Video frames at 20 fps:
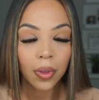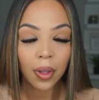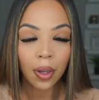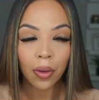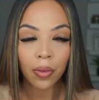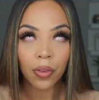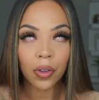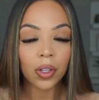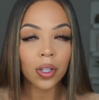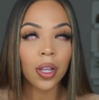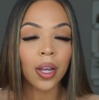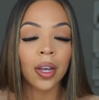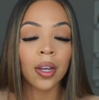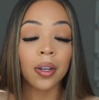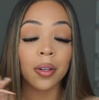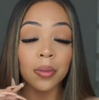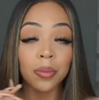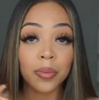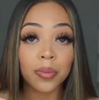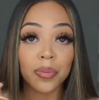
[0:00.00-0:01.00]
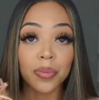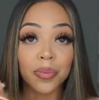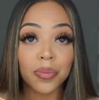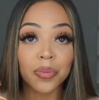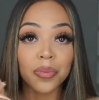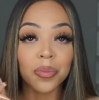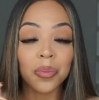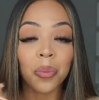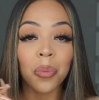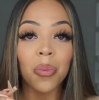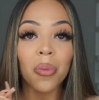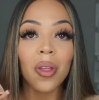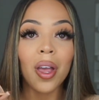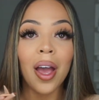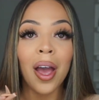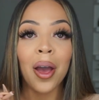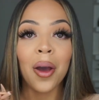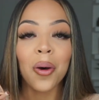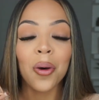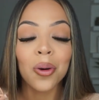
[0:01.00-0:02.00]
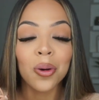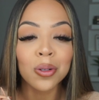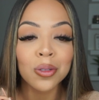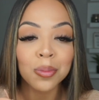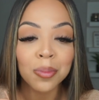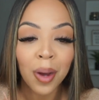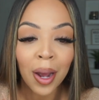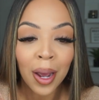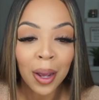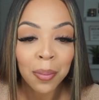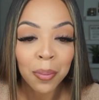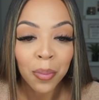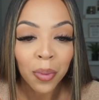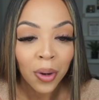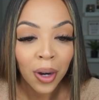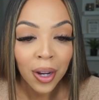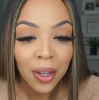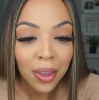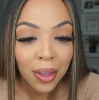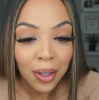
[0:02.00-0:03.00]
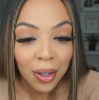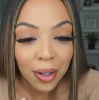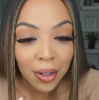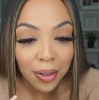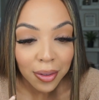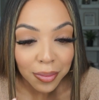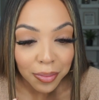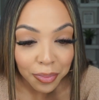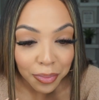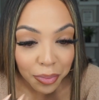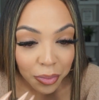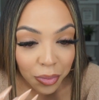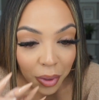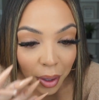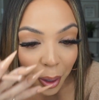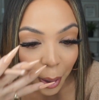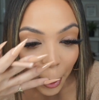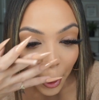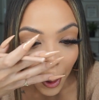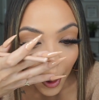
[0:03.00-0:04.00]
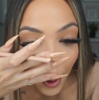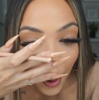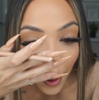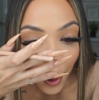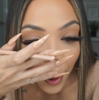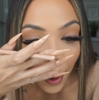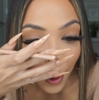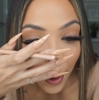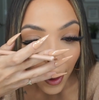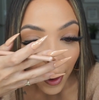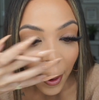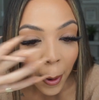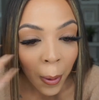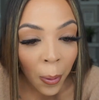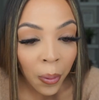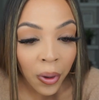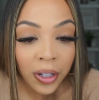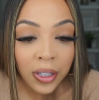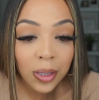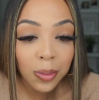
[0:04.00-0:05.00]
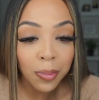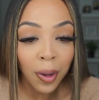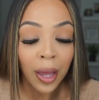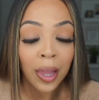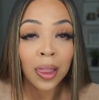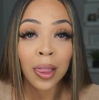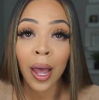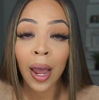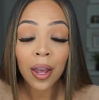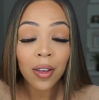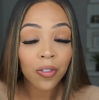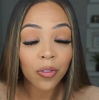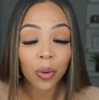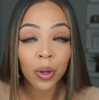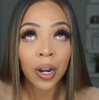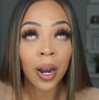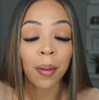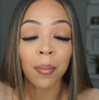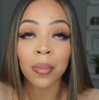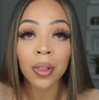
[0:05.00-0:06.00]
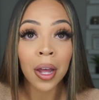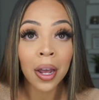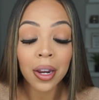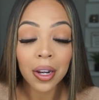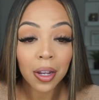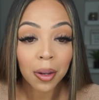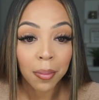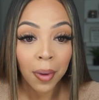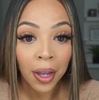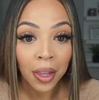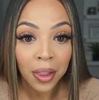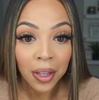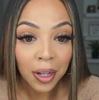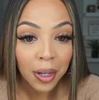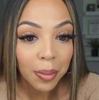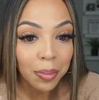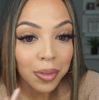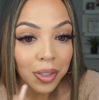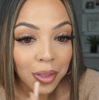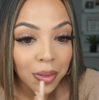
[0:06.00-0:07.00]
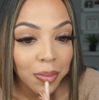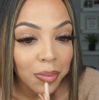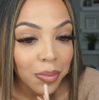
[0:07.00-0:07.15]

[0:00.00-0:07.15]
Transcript: I feel like I hold my breath and risk my life when I'm lining my lips.